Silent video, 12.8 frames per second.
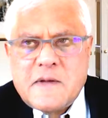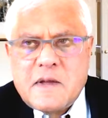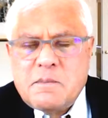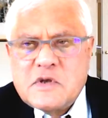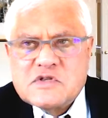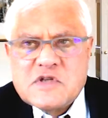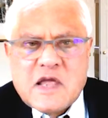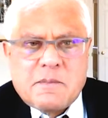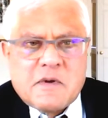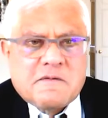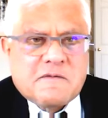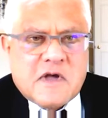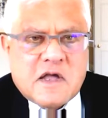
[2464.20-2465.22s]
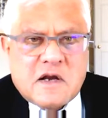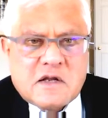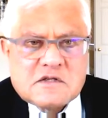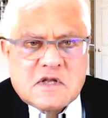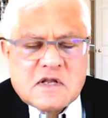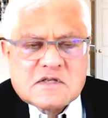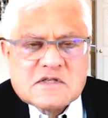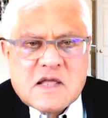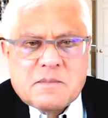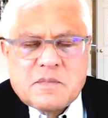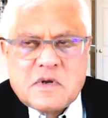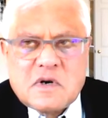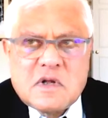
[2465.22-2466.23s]
a mishap. A fire is an
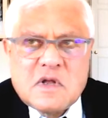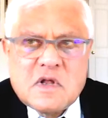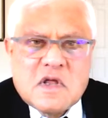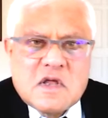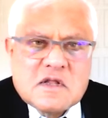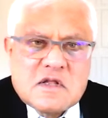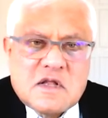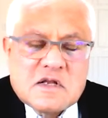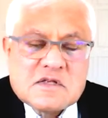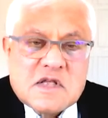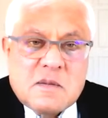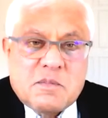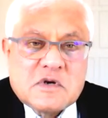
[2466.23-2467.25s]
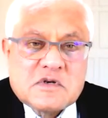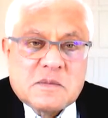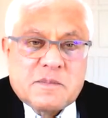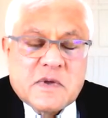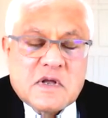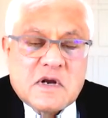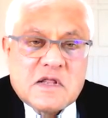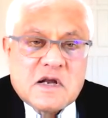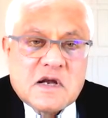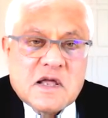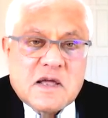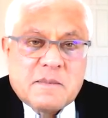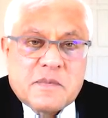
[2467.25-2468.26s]
example. The example typically
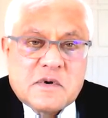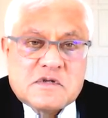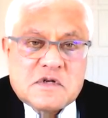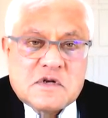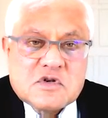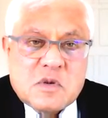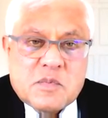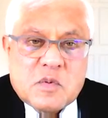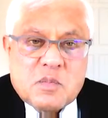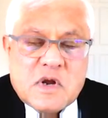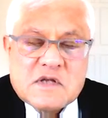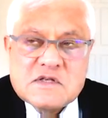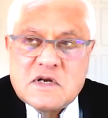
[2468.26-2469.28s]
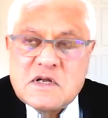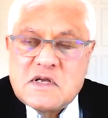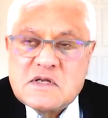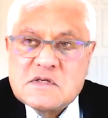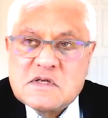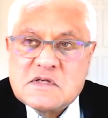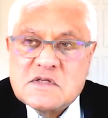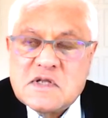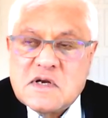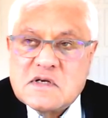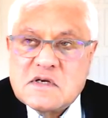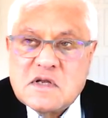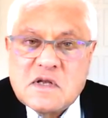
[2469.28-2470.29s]
that happens in a shopping plaza lease is
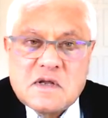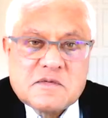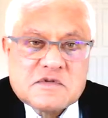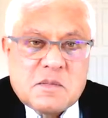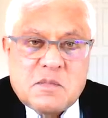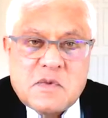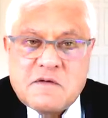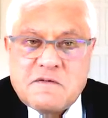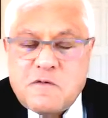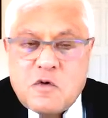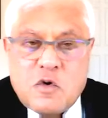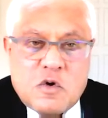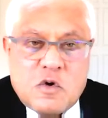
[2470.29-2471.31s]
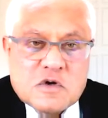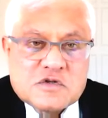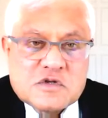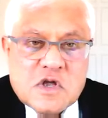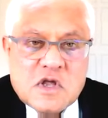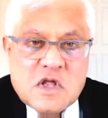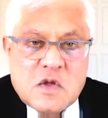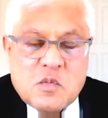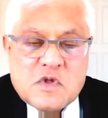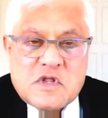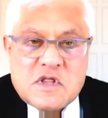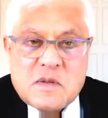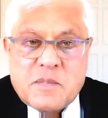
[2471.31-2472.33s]
that if somebody falls
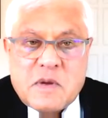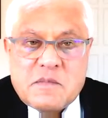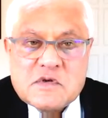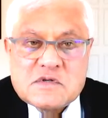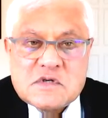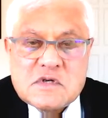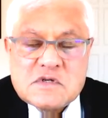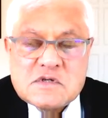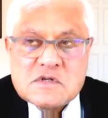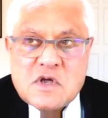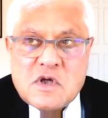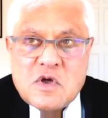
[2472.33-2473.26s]
within the premises